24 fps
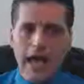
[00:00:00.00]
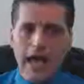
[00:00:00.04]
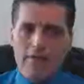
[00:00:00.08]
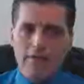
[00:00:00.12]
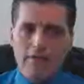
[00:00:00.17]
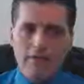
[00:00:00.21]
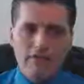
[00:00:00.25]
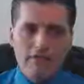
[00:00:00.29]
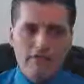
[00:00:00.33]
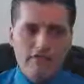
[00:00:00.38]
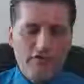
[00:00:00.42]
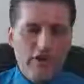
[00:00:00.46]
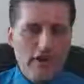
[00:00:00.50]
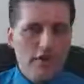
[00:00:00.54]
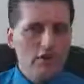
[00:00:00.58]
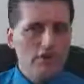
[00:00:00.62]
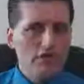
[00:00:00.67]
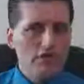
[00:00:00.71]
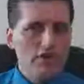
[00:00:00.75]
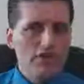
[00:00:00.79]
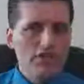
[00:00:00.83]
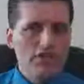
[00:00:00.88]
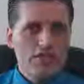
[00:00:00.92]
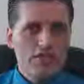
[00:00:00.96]
And the
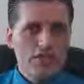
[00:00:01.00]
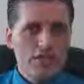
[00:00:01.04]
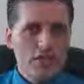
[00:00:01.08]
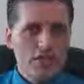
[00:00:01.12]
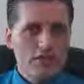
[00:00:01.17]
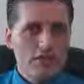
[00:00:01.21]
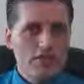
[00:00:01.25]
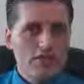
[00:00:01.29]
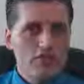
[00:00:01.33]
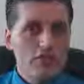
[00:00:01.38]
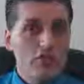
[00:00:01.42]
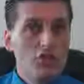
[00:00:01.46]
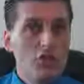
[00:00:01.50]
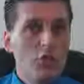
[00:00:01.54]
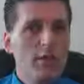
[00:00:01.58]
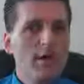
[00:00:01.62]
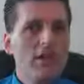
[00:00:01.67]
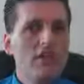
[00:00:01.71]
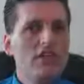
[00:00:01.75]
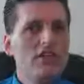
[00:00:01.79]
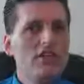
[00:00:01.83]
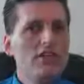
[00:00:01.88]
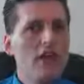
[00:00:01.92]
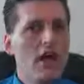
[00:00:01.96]
Federal Reserve is
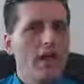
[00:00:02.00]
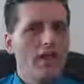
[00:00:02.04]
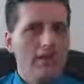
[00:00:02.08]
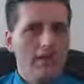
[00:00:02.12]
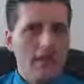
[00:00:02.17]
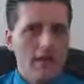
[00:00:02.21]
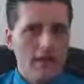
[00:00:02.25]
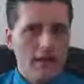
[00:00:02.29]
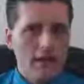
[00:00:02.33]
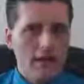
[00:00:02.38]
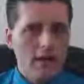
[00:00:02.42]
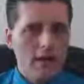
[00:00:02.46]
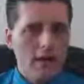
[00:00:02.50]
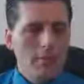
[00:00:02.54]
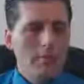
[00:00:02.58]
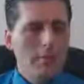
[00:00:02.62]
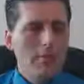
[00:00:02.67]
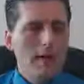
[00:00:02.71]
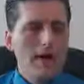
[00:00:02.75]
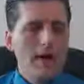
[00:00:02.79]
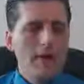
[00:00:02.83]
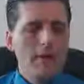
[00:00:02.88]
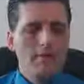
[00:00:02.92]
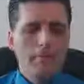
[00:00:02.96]
doing nothing
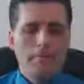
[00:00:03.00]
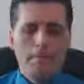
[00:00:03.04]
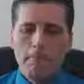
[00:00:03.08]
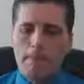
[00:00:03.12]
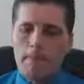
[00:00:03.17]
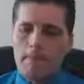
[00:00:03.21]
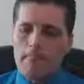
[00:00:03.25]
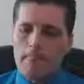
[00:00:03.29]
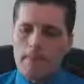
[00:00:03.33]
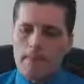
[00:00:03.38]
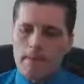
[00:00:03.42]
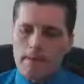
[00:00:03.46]
but